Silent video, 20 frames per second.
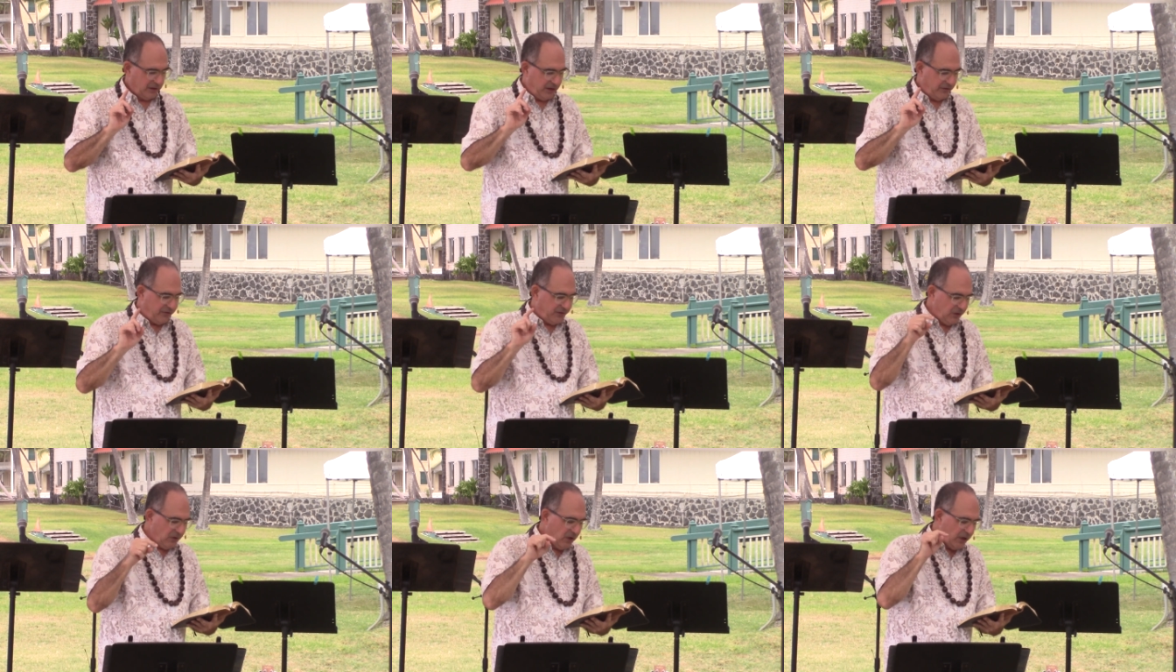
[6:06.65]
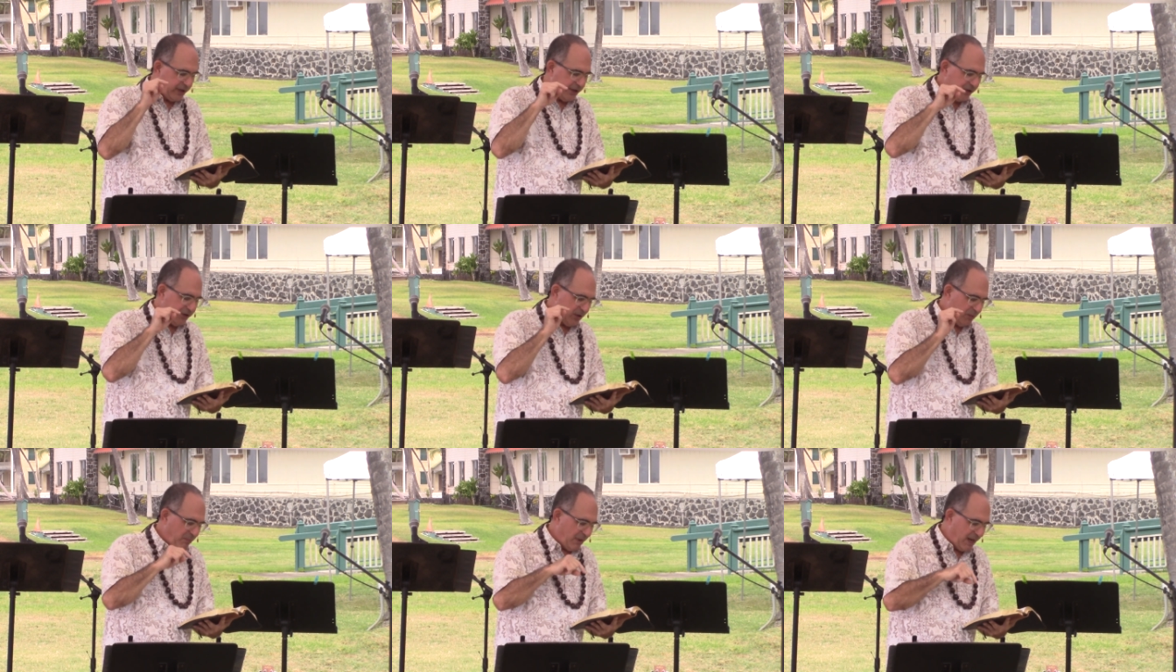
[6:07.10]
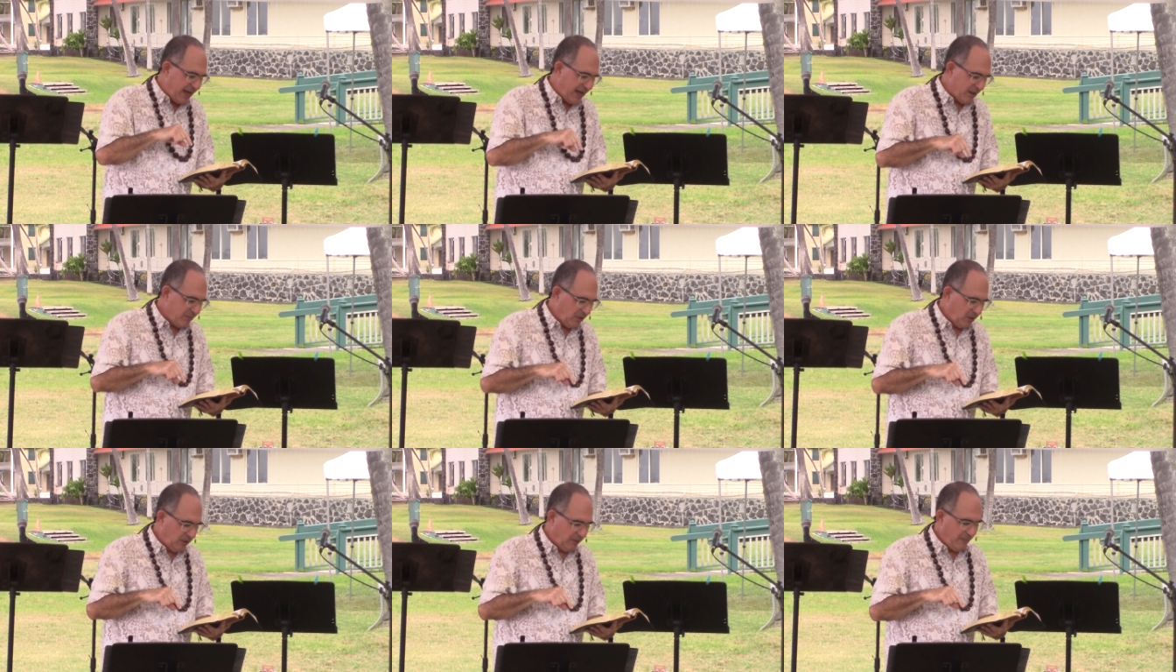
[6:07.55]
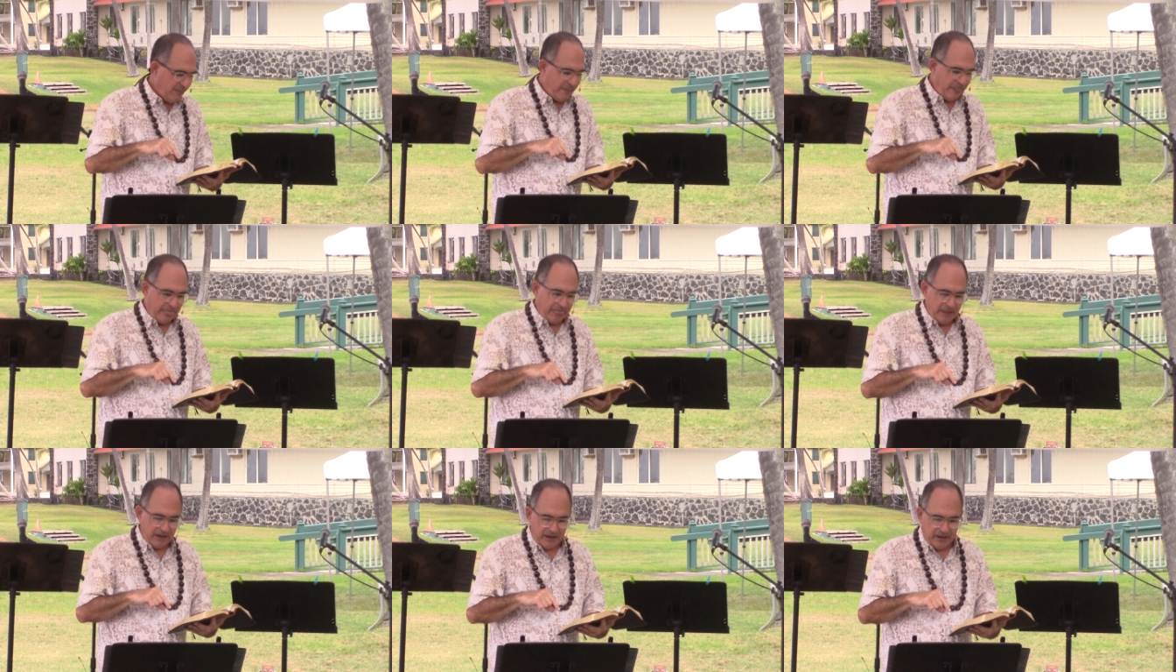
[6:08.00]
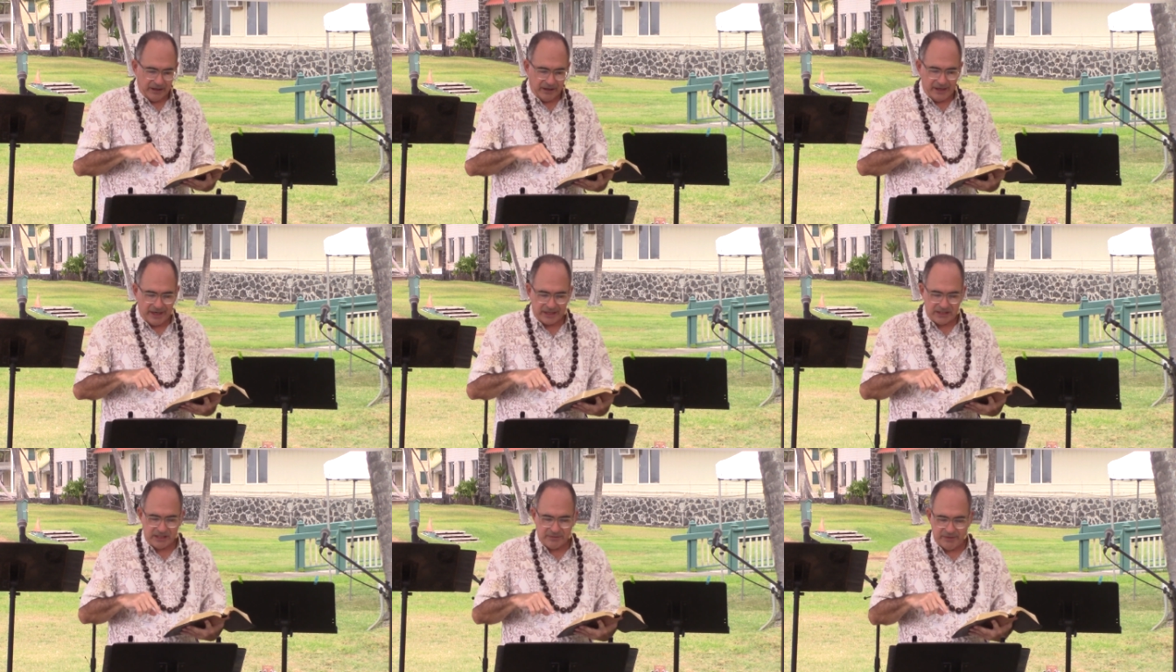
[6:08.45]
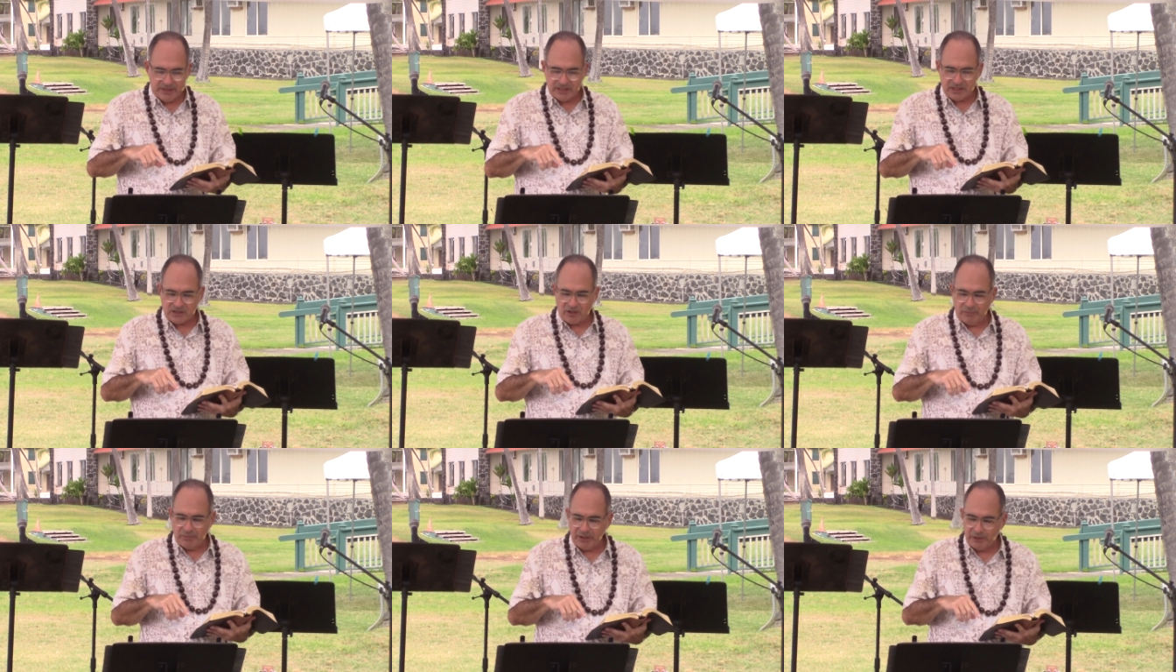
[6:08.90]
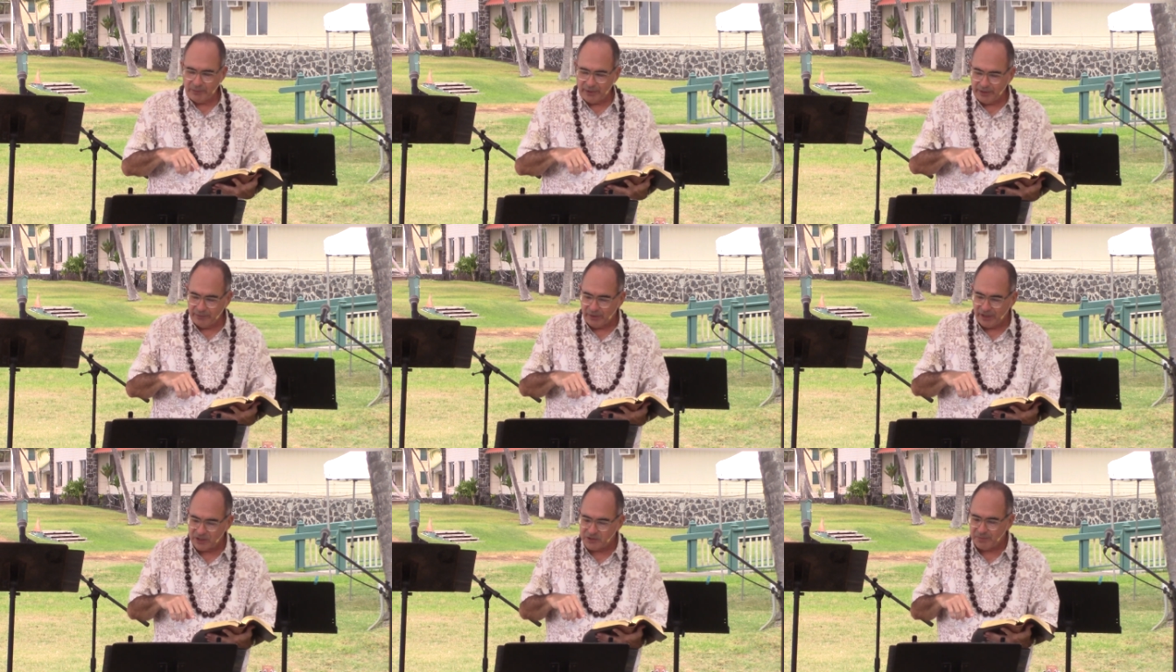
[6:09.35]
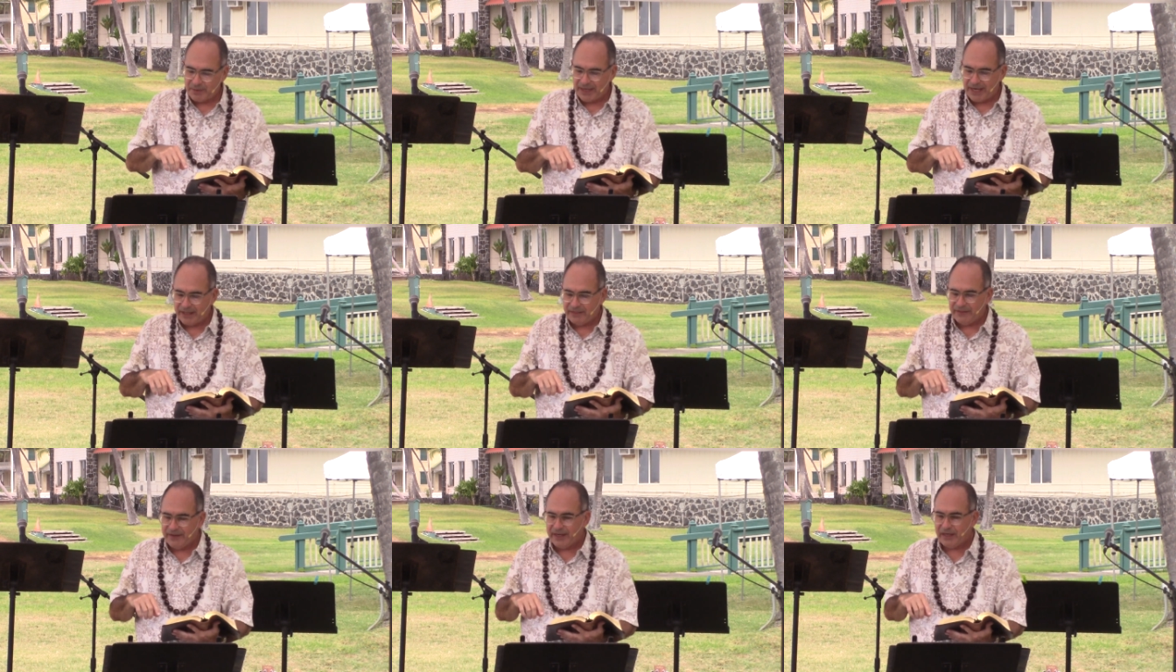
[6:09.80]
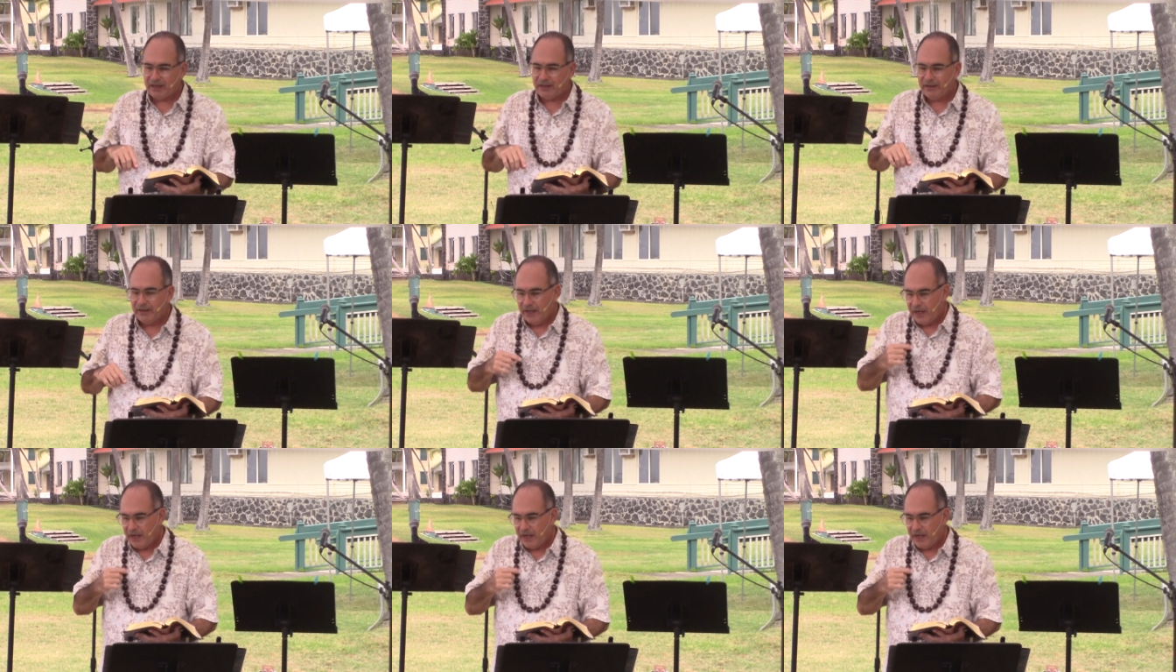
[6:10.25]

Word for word: If you look in your Bible, and guys, some of this is going to be reruns, but I think